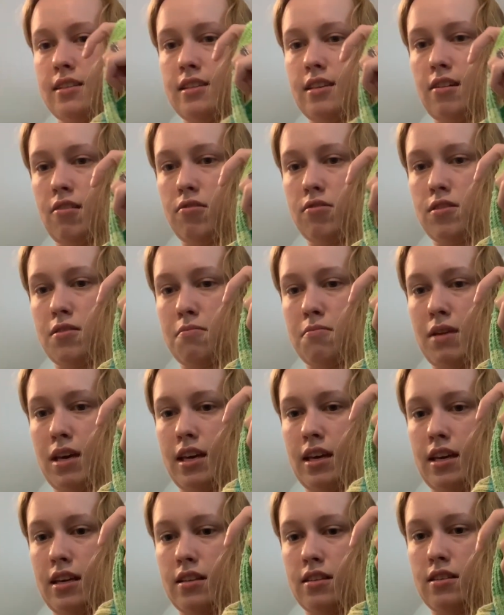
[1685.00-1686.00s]
here to make
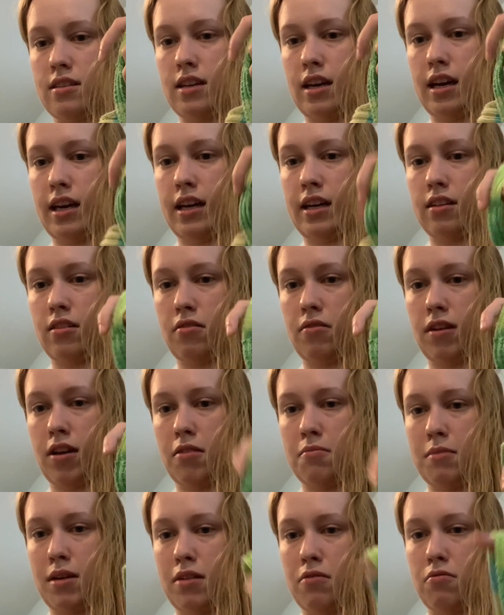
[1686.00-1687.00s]
it tight around
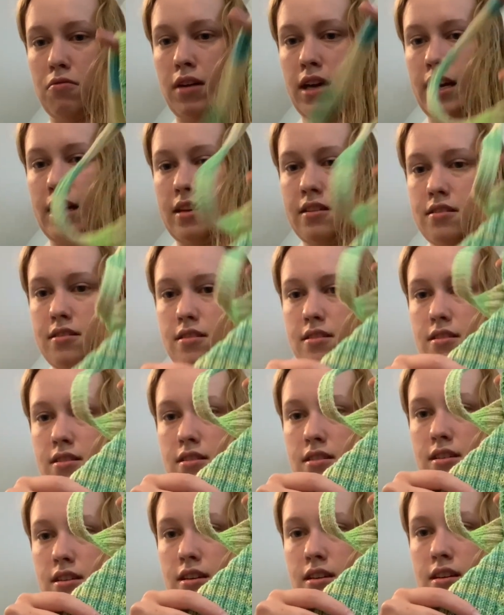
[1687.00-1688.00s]
my waist,
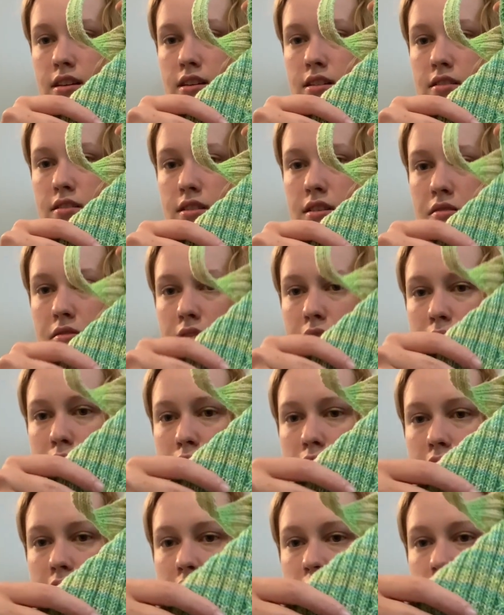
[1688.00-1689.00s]
so some
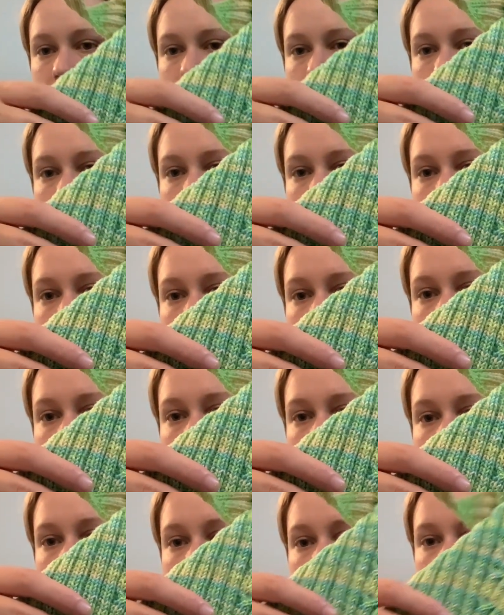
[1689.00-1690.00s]
waist shaping.